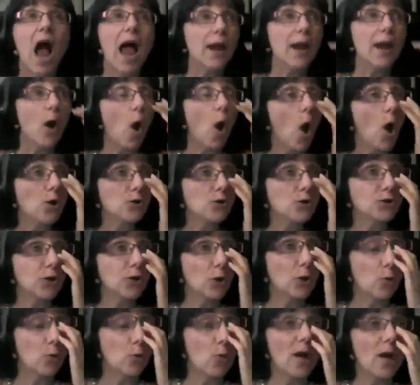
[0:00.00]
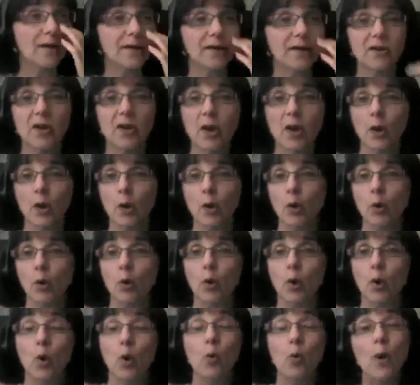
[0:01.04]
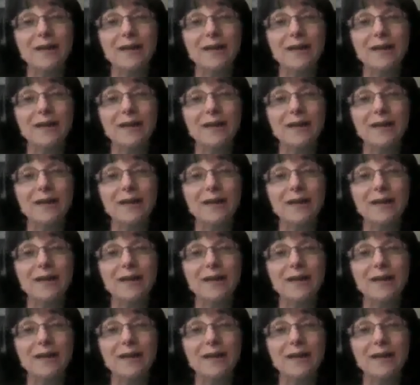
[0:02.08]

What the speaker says: I also want to know